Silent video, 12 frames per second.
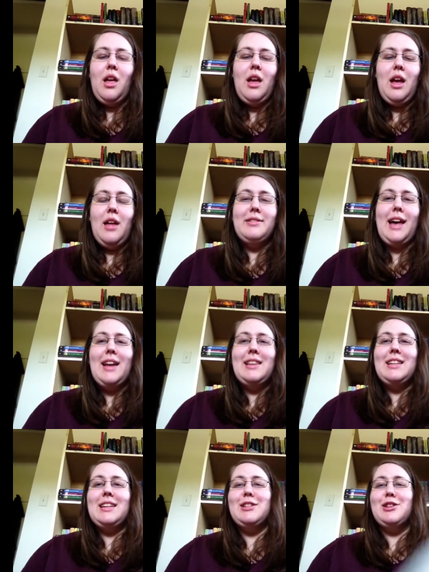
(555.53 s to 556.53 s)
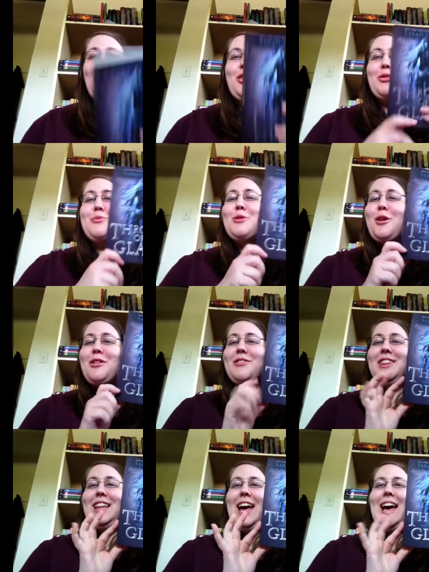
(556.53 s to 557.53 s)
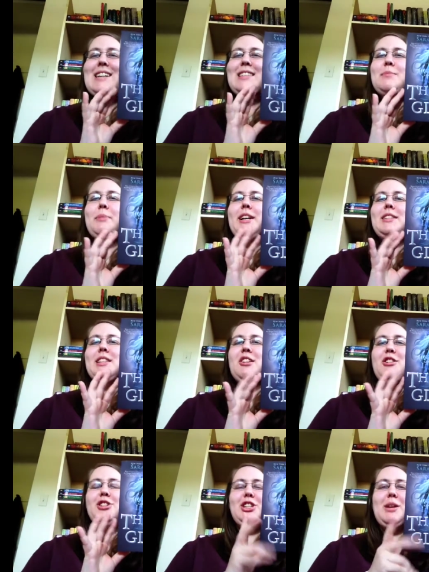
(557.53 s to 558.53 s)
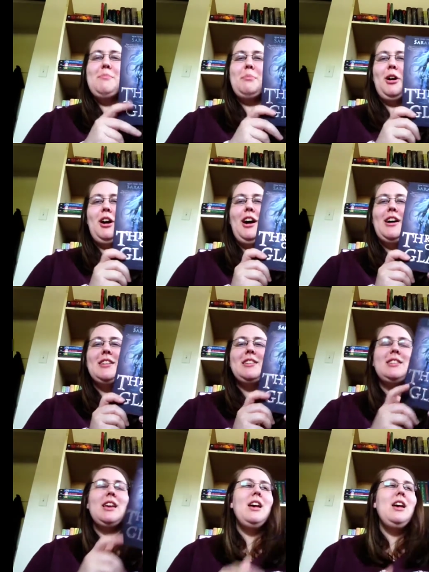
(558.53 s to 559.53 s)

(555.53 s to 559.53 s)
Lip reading: and that is A Throne of Glass by Sarah J. Maas.